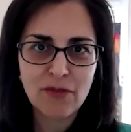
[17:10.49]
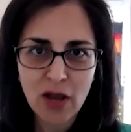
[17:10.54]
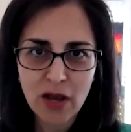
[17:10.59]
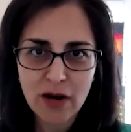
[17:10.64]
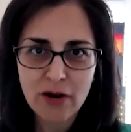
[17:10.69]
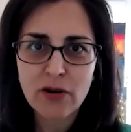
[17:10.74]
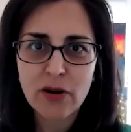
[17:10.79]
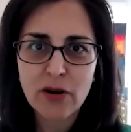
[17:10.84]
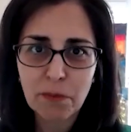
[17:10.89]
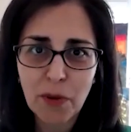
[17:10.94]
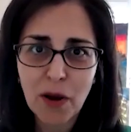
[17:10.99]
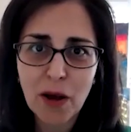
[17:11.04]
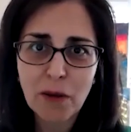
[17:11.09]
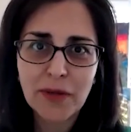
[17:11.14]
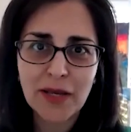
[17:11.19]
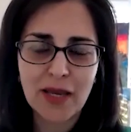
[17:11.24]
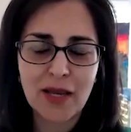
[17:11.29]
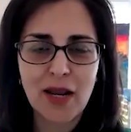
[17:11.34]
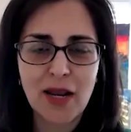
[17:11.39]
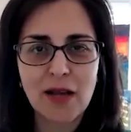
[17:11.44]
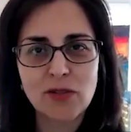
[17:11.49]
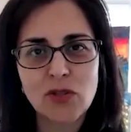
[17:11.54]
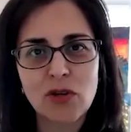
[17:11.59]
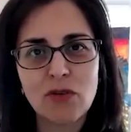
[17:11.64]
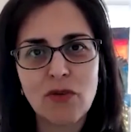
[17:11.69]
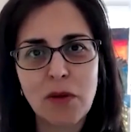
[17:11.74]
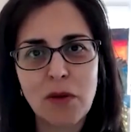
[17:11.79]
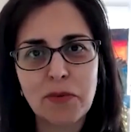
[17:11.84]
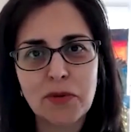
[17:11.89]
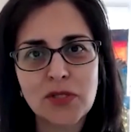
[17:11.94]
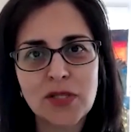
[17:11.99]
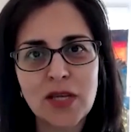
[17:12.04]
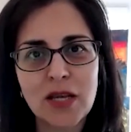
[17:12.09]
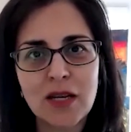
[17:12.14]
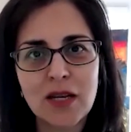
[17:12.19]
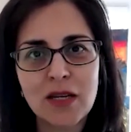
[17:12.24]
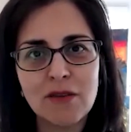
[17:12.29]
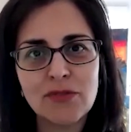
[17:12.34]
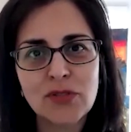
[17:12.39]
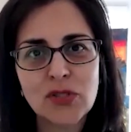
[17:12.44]
not a Republican House of
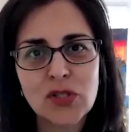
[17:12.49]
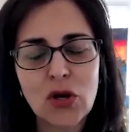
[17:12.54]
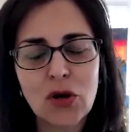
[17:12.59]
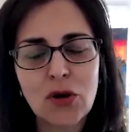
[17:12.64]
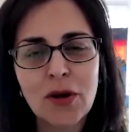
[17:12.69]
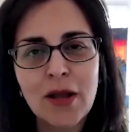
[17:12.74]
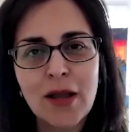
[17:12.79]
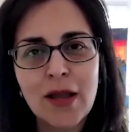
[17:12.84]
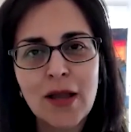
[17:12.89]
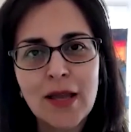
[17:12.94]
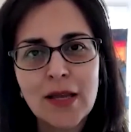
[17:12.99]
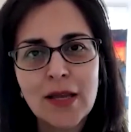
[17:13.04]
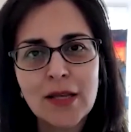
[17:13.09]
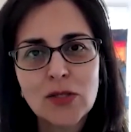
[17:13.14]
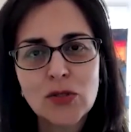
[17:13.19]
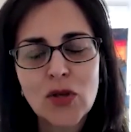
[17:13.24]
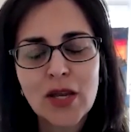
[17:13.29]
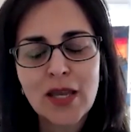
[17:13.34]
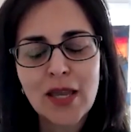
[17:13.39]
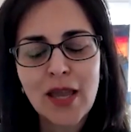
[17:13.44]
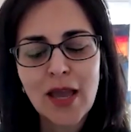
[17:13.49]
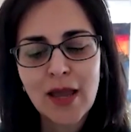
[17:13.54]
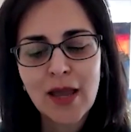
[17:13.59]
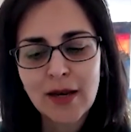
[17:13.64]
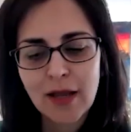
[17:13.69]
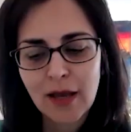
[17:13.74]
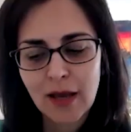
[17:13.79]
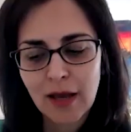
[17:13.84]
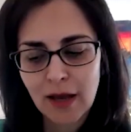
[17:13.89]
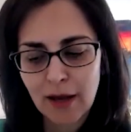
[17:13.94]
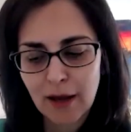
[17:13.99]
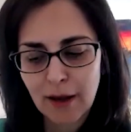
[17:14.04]
Representatives. So again,